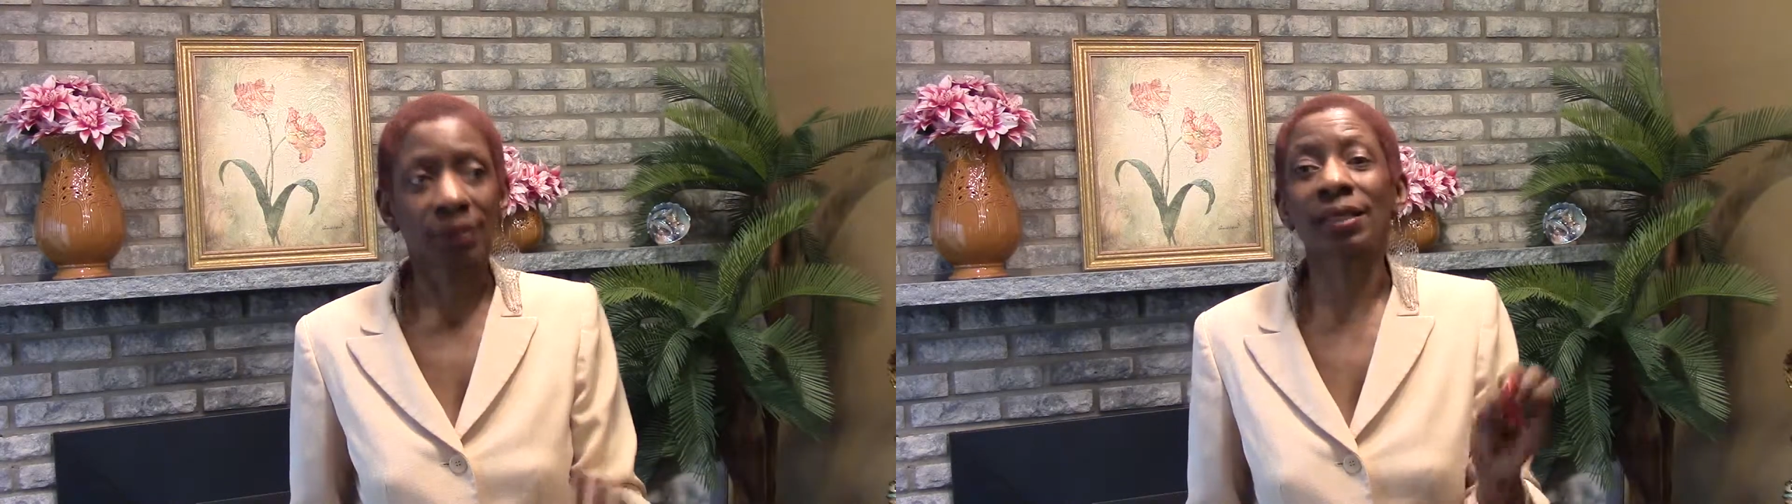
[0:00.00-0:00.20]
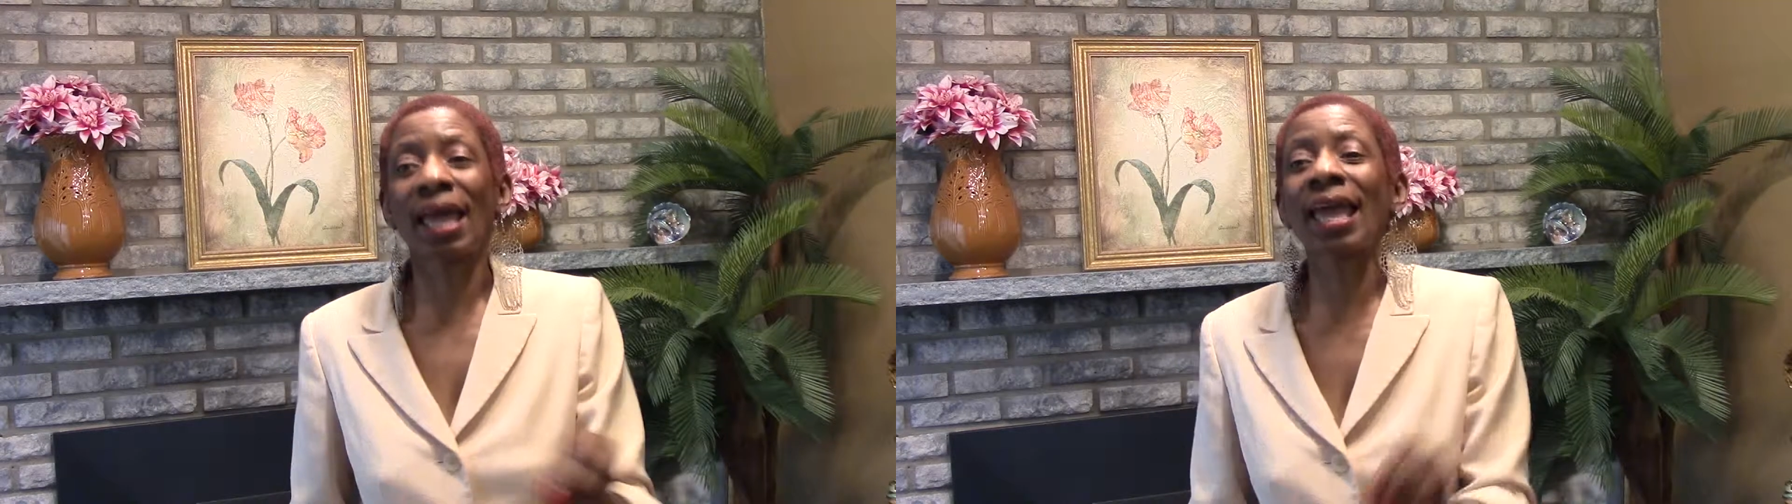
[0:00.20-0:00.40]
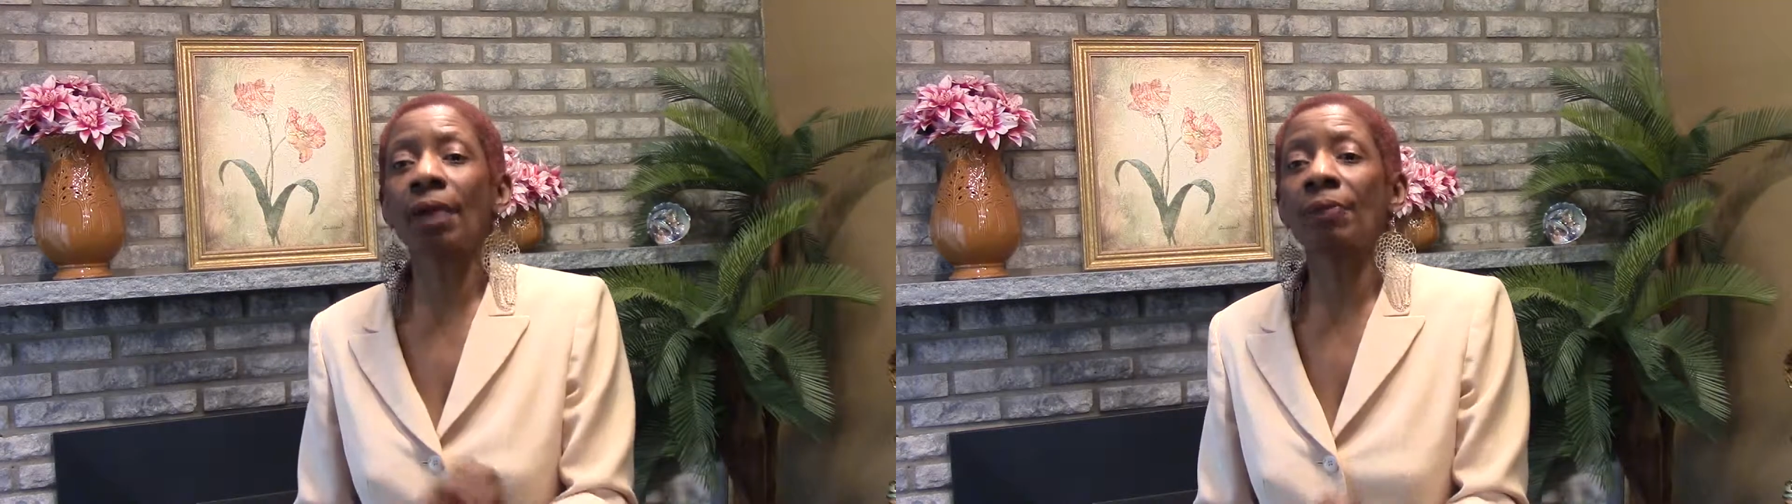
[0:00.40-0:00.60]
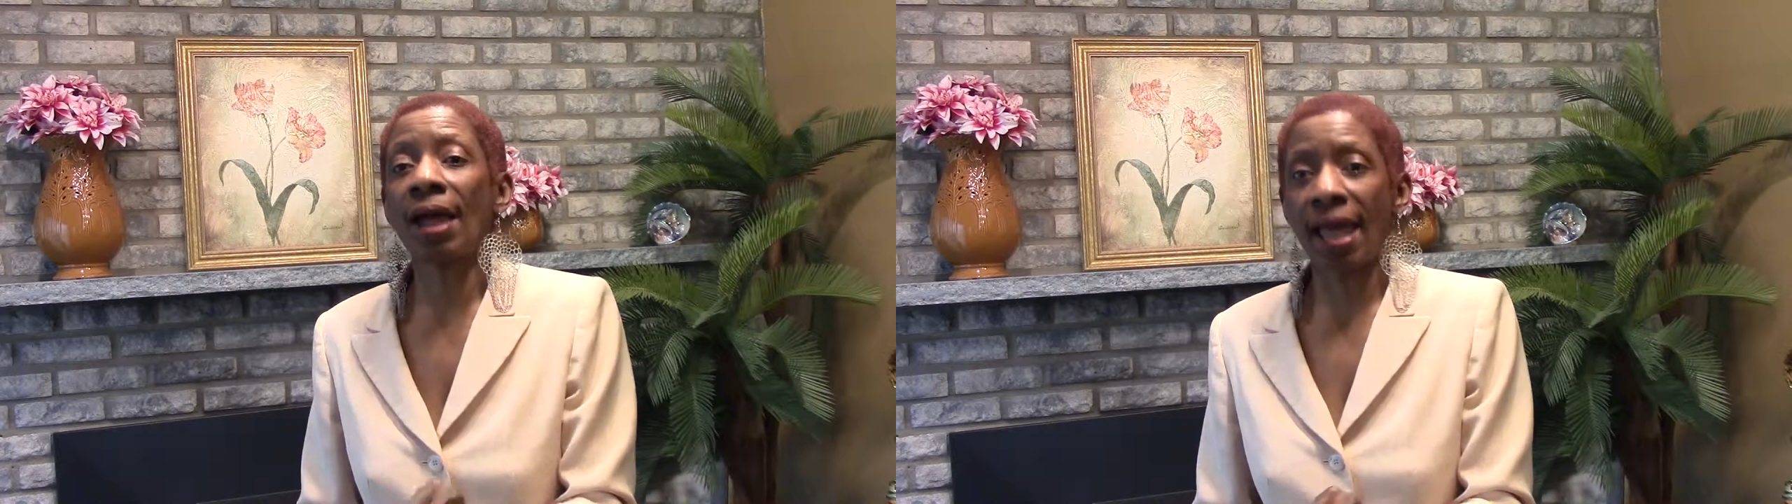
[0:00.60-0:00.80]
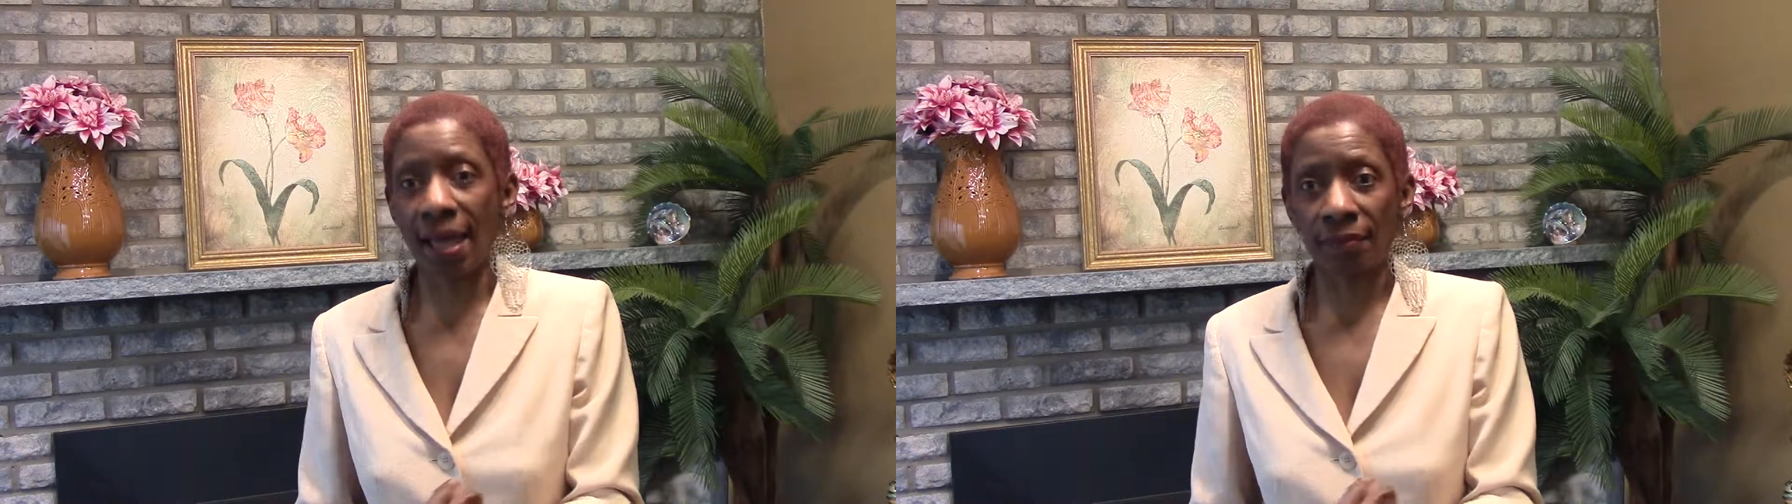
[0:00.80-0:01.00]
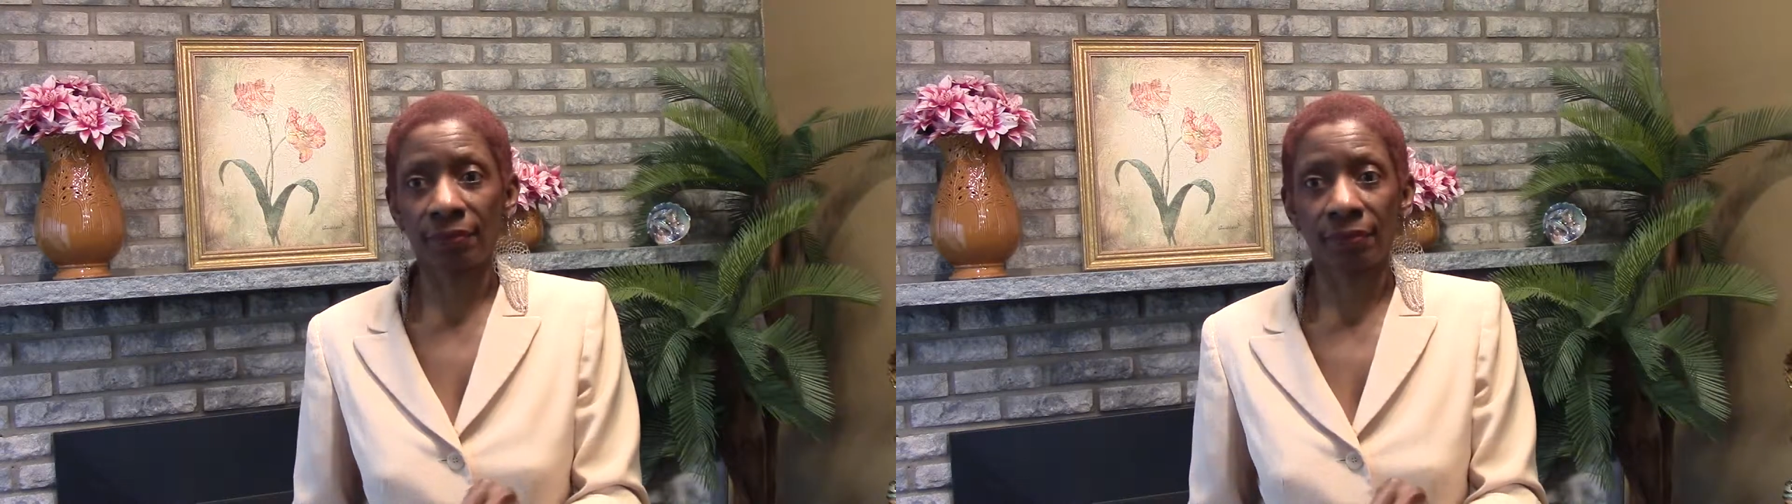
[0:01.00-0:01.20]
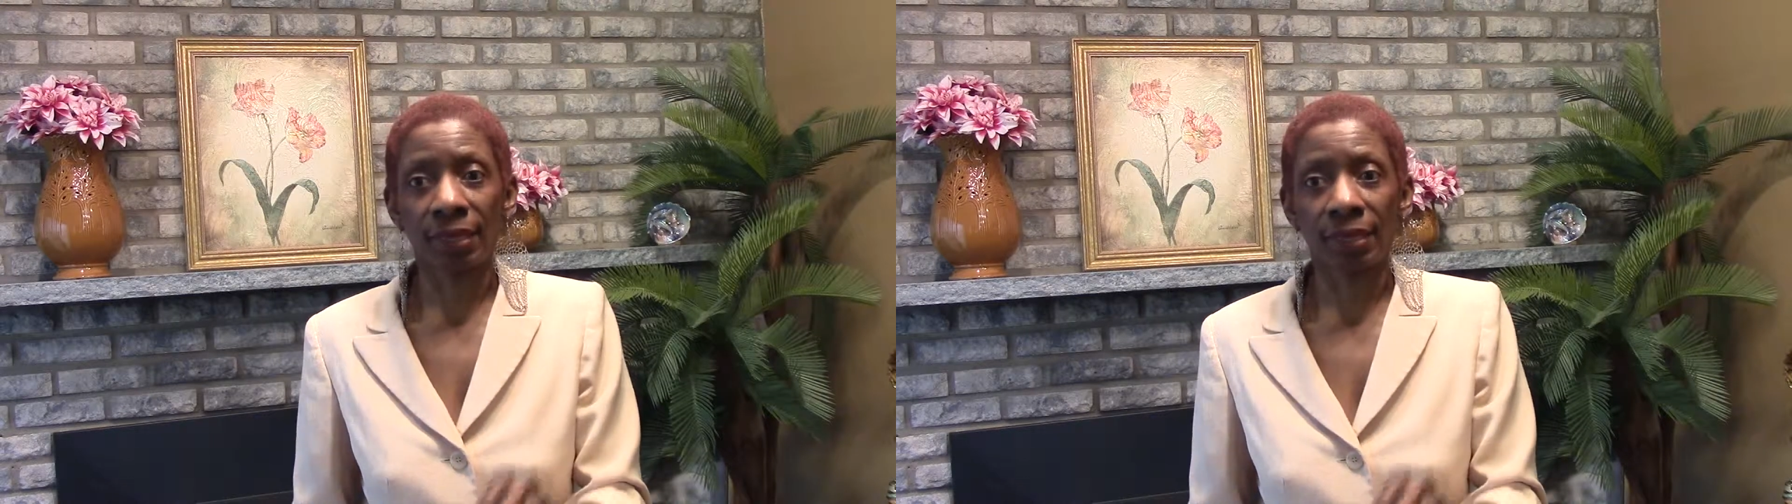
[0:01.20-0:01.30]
to Abraham